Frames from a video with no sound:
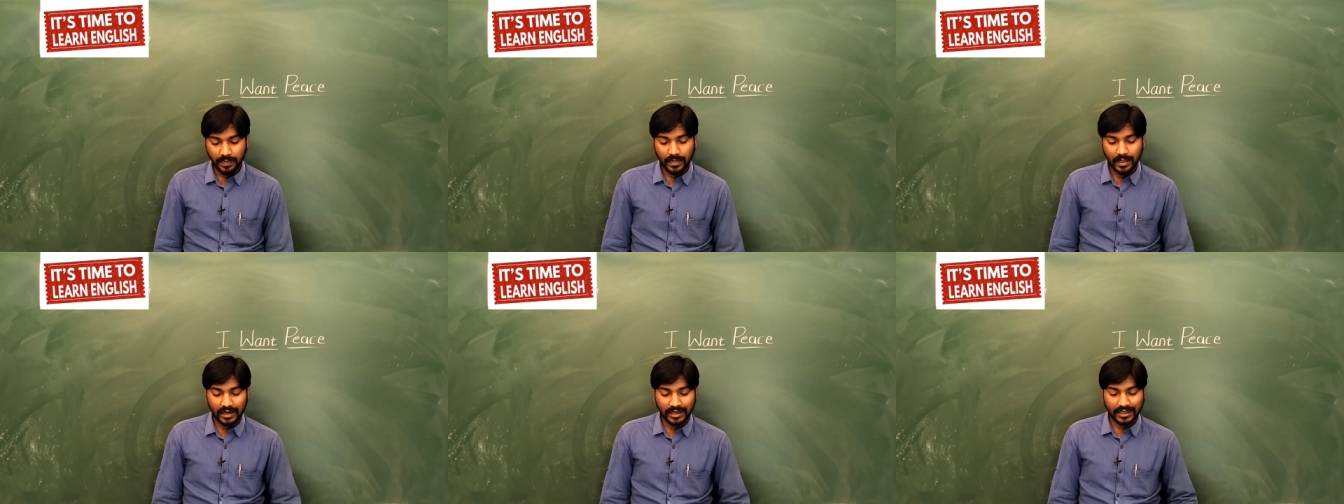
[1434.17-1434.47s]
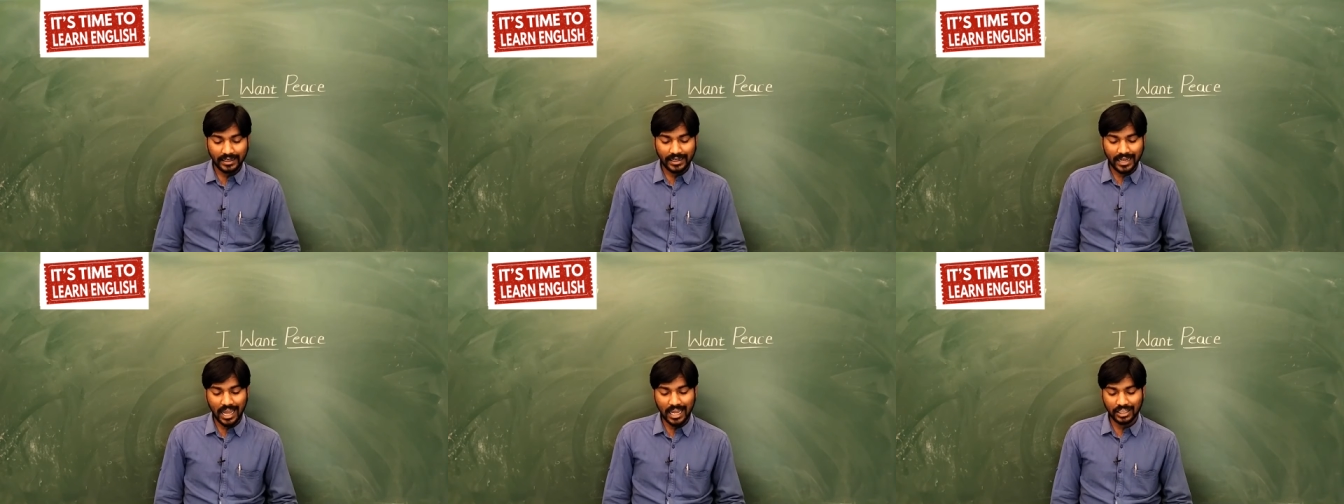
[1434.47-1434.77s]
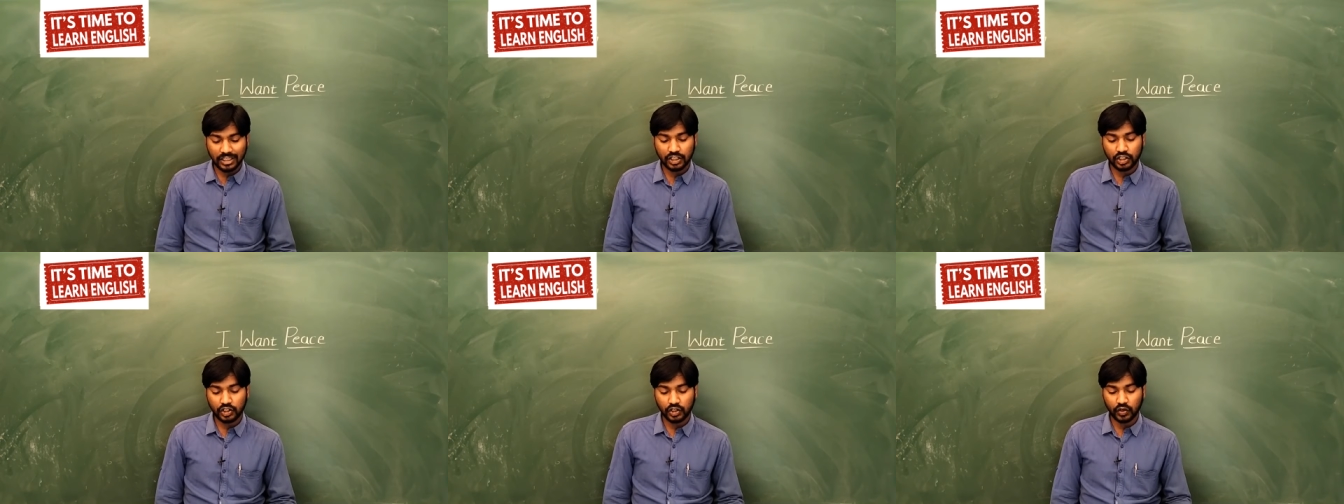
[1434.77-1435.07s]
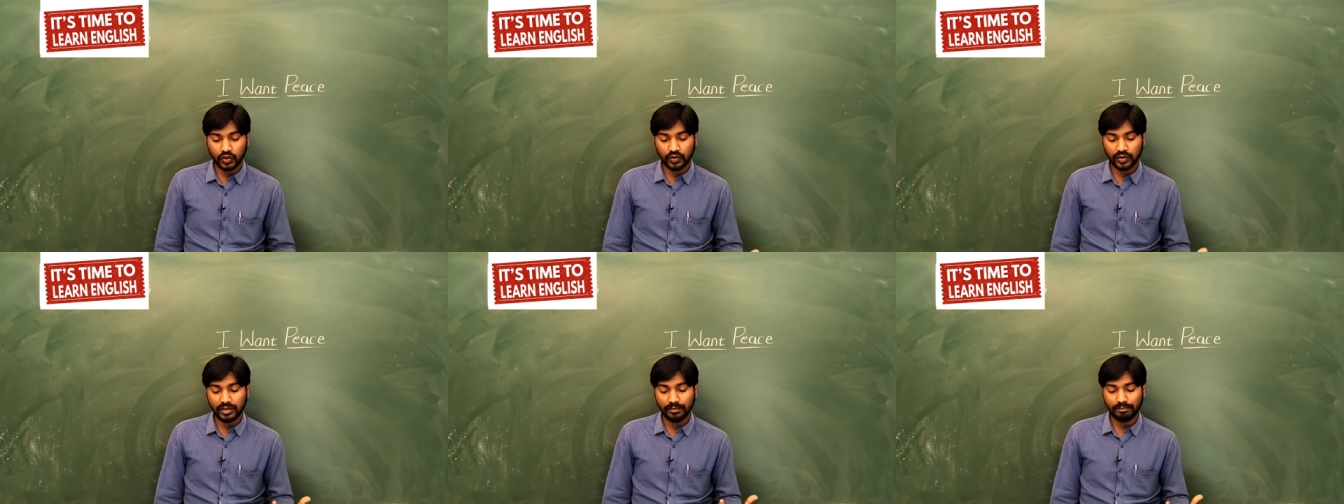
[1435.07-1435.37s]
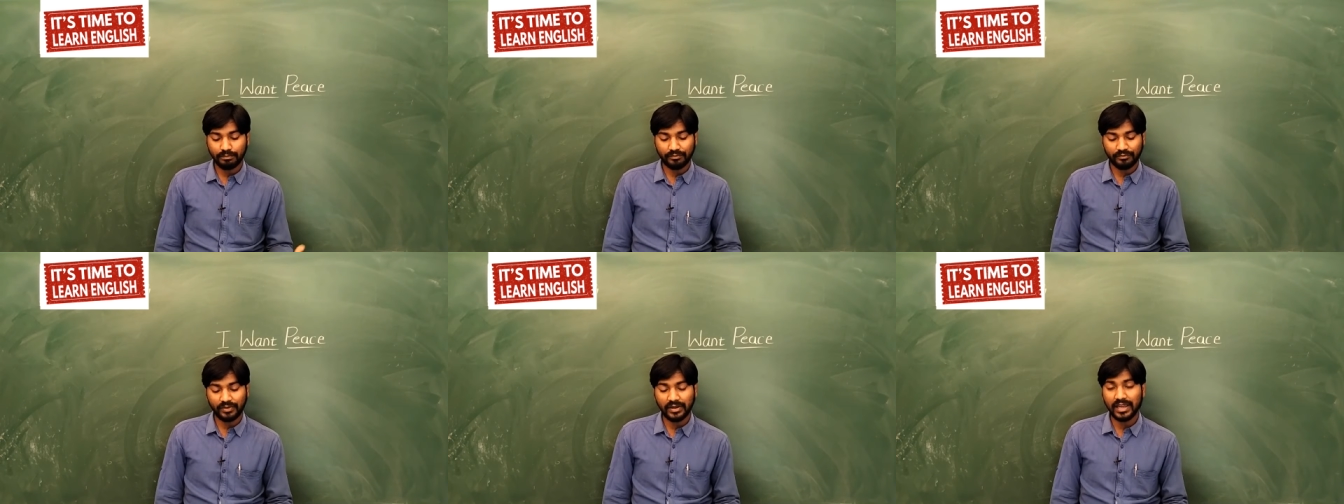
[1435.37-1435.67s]
that touch the
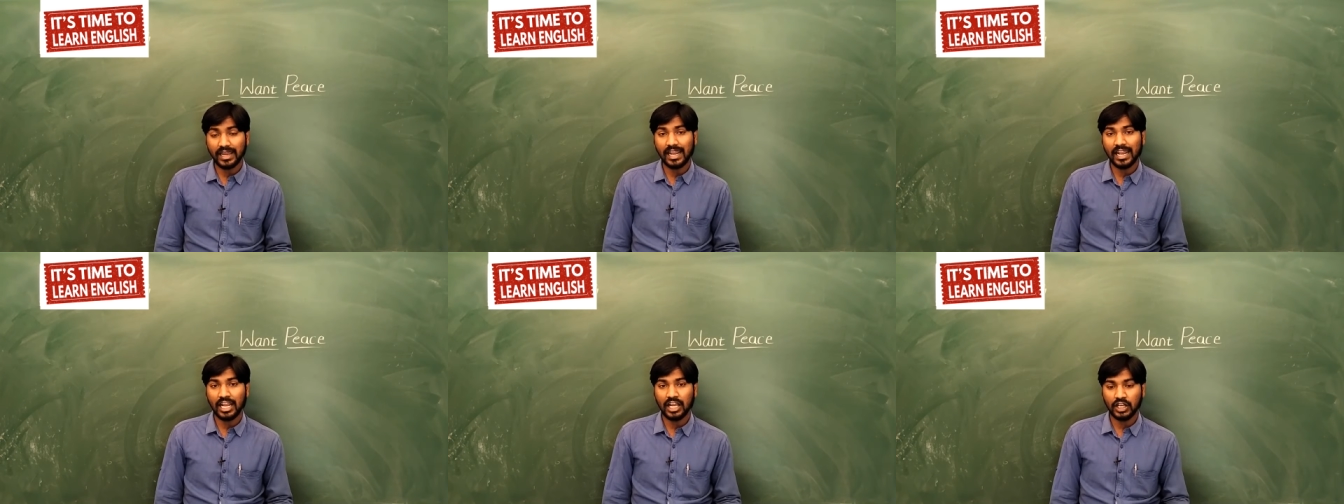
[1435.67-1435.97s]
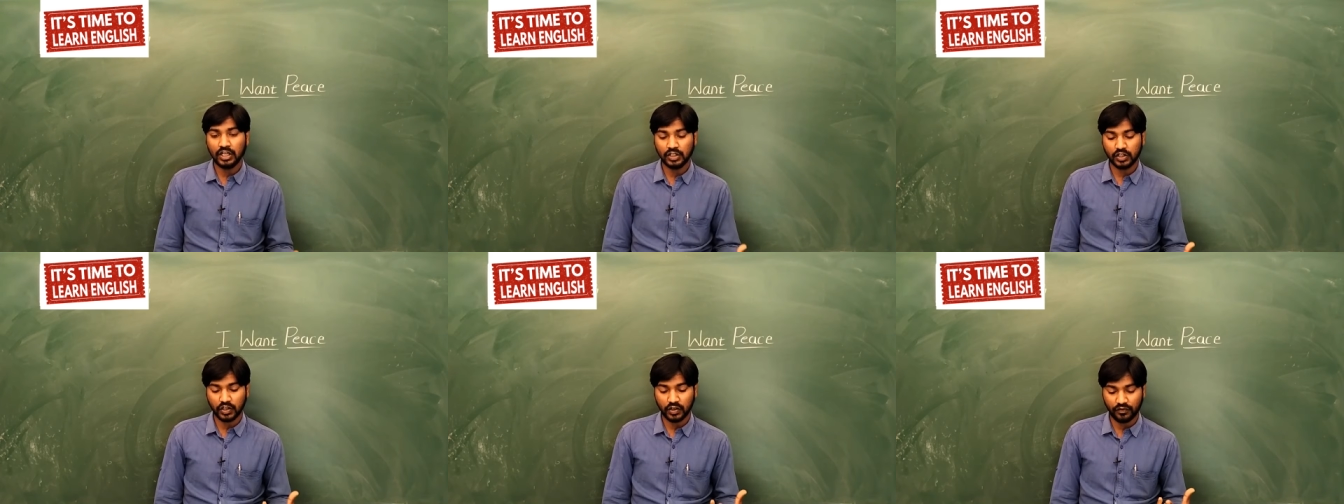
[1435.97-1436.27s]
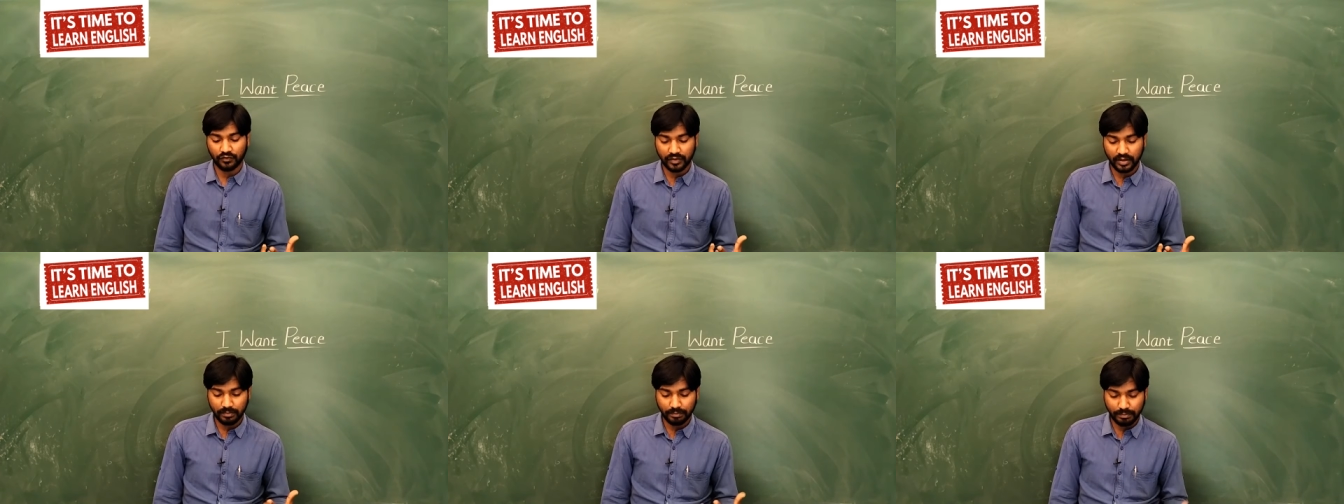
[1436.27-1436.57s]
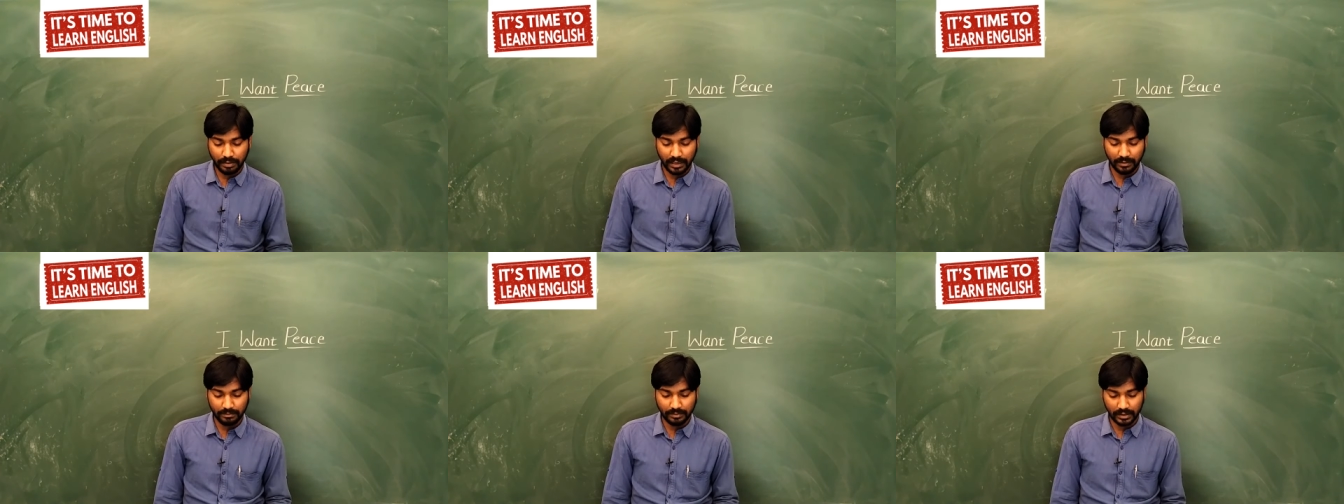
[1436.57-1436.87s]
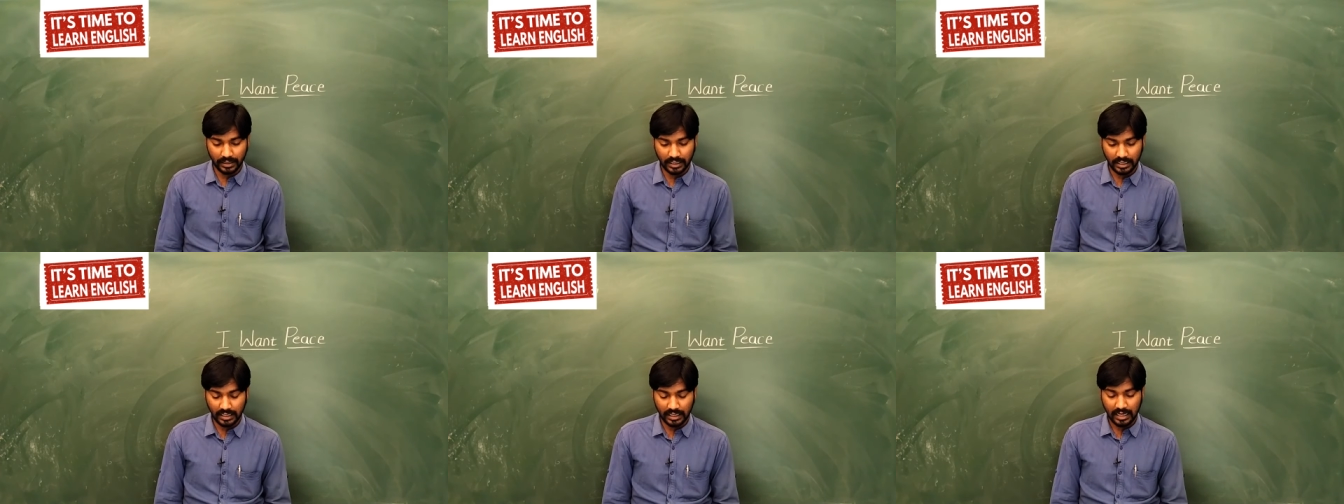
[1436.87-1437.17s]
feelings of the
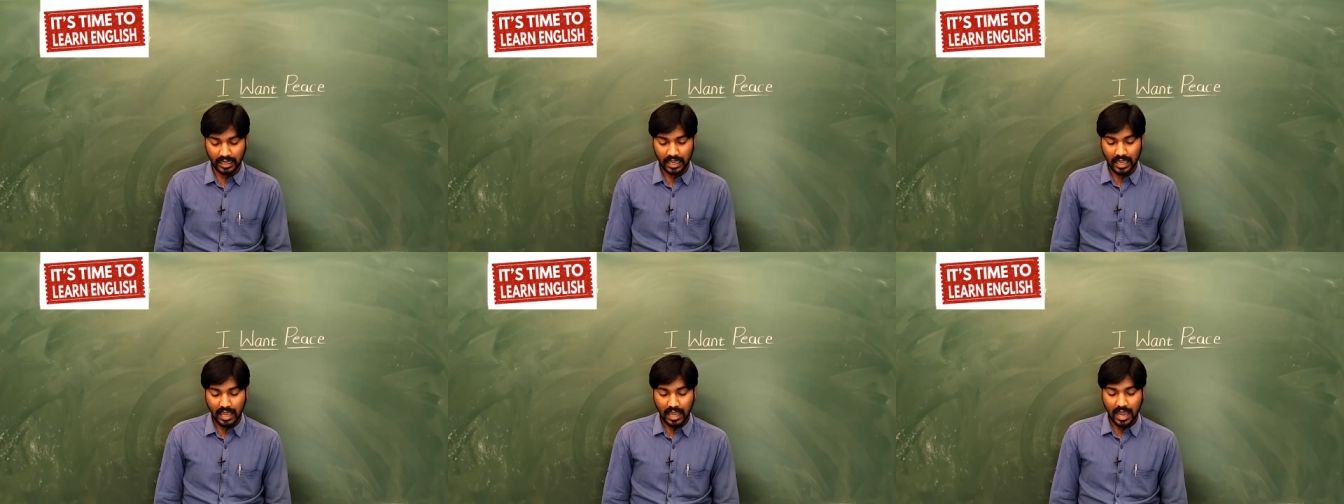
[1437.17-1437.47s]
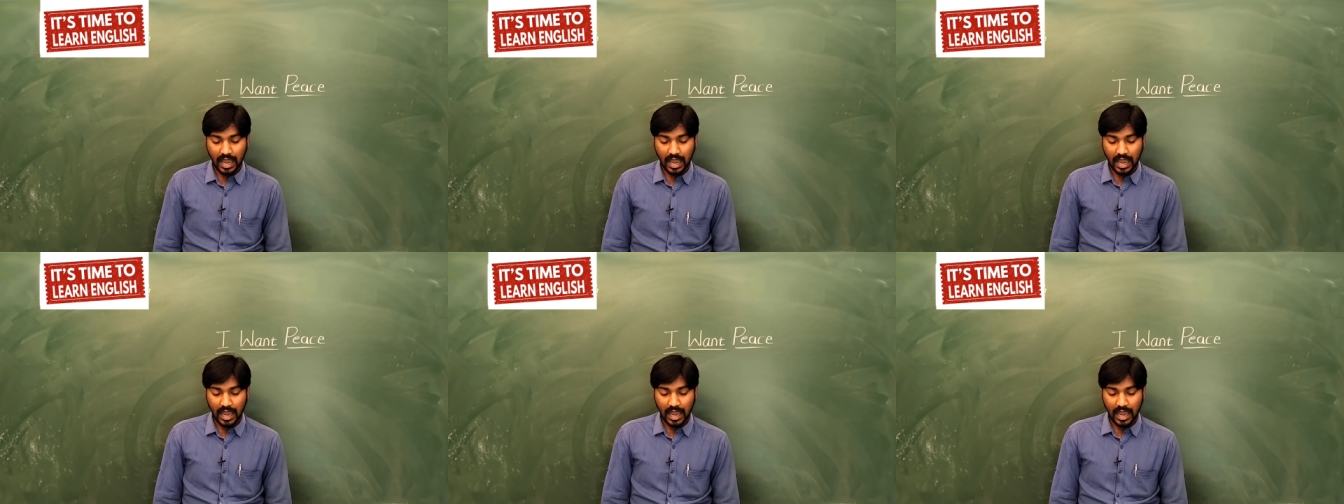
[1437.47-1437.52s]
people.